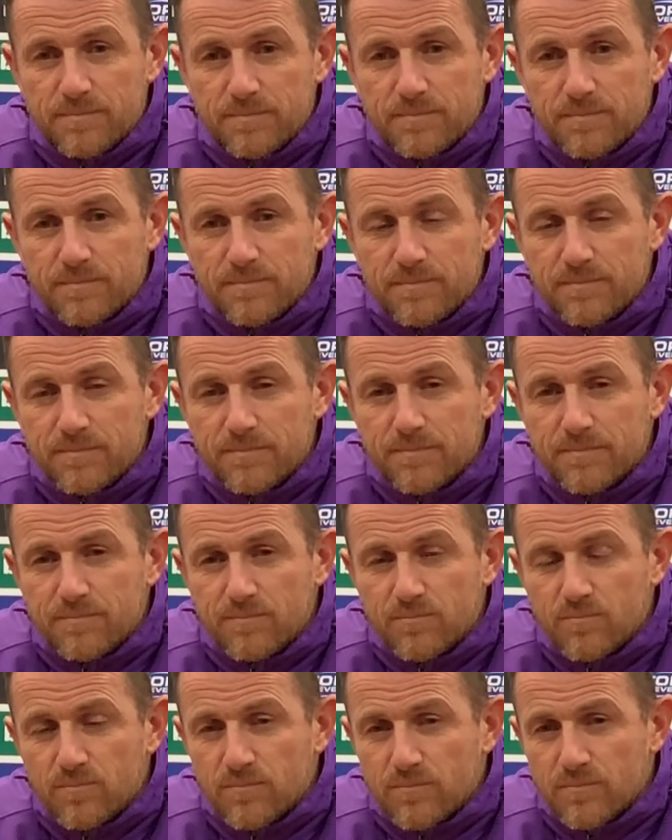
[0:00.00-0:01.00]
So tomorrow
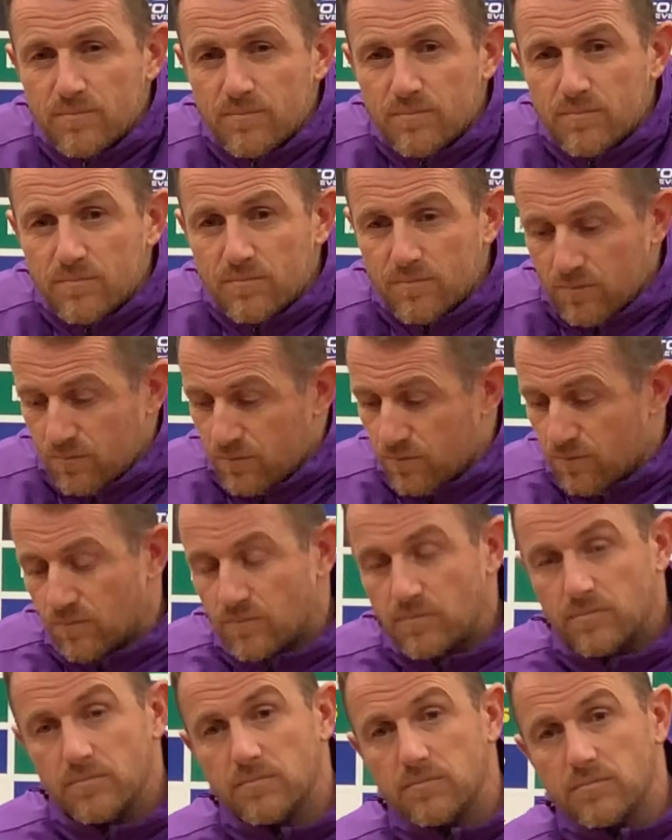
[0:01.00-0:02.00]
when we hope all the
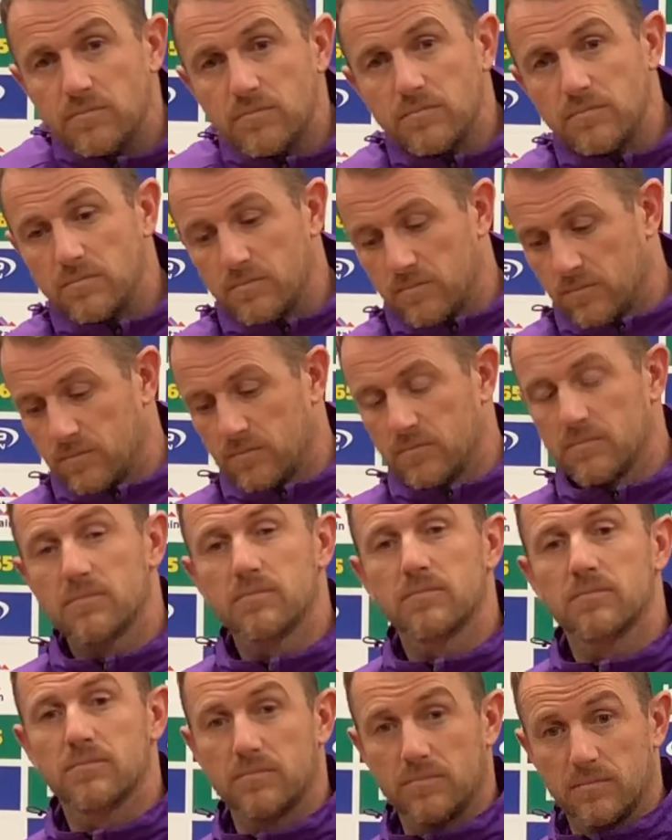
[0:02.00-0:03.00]
bodies get into the
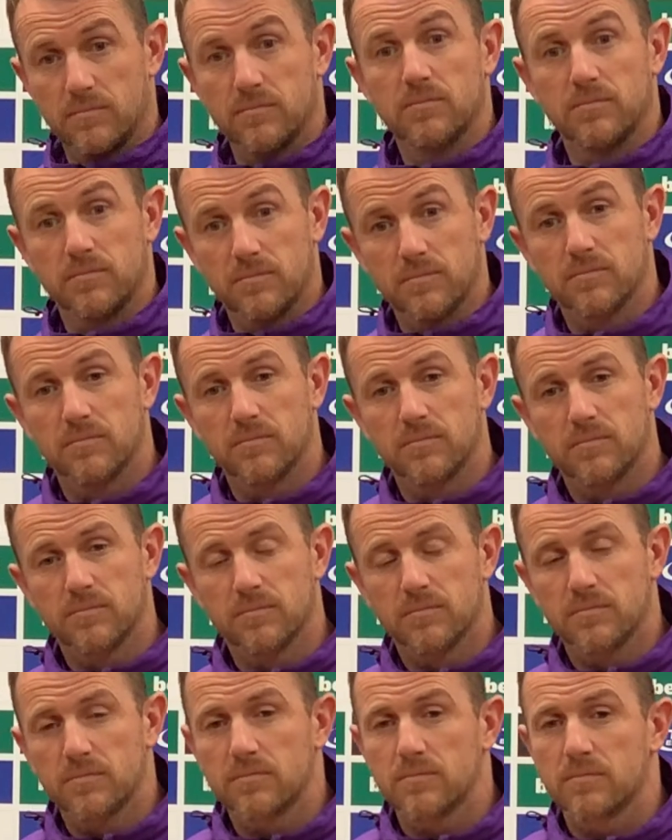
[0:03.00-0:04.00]
attack of third, you know
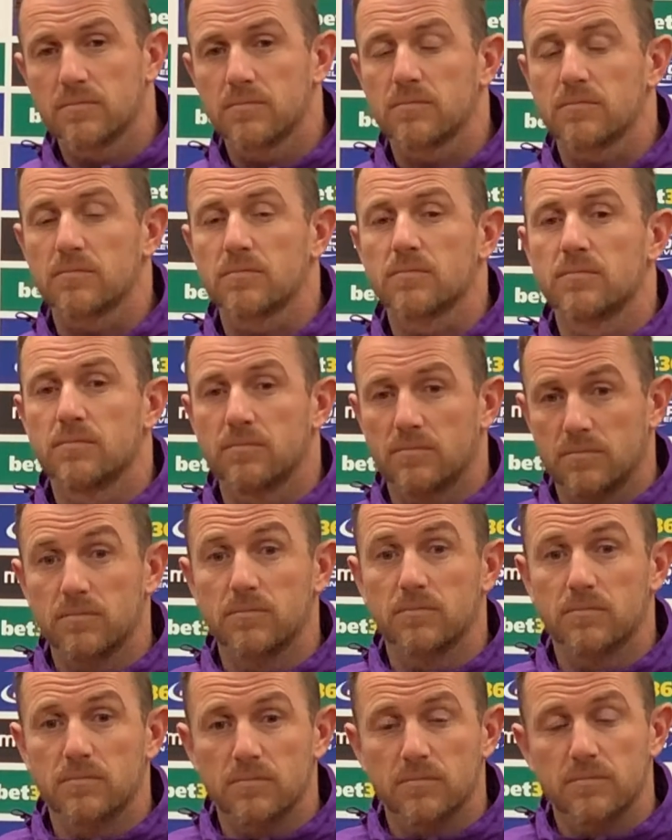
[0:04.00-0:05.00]
Derby better than,
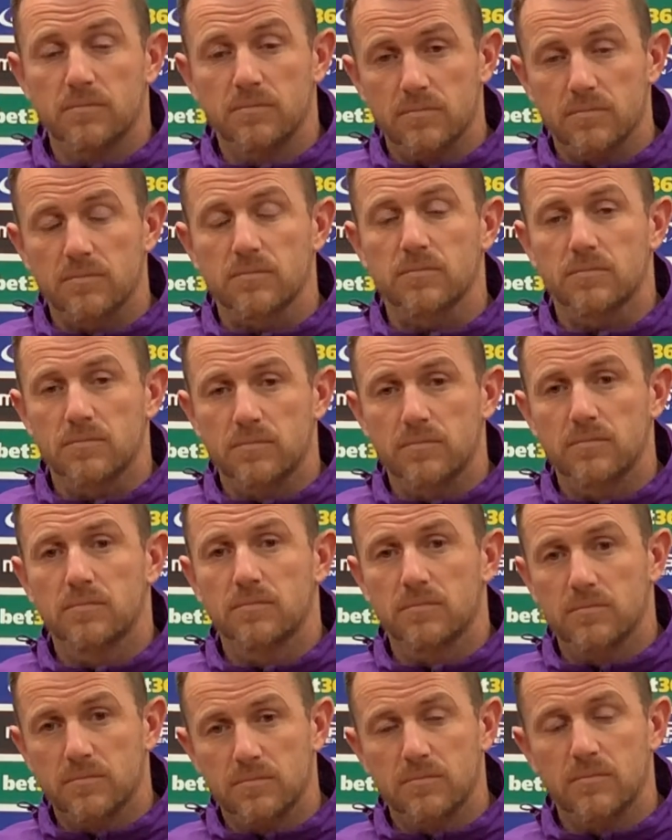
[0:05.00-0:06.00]
than most people having
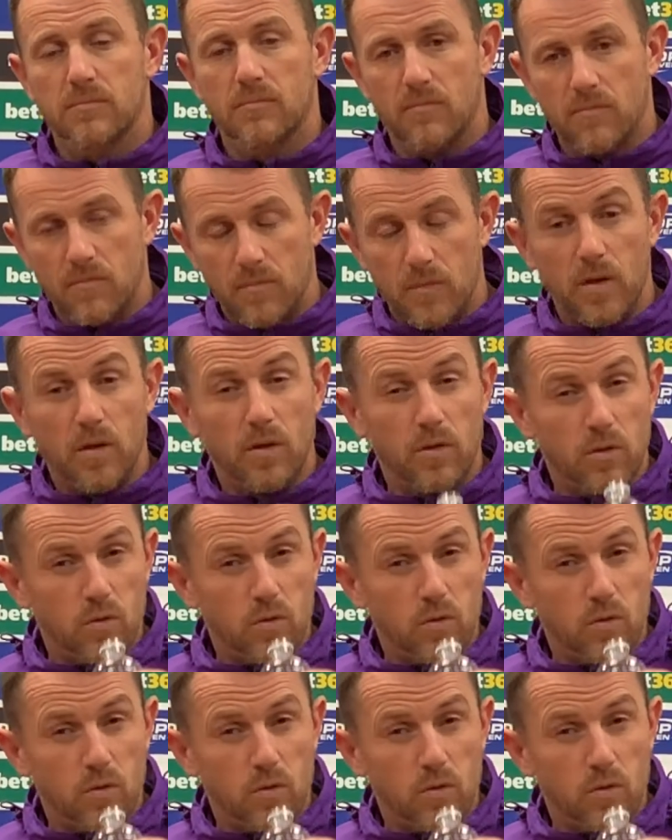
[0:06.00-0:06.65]
worked there.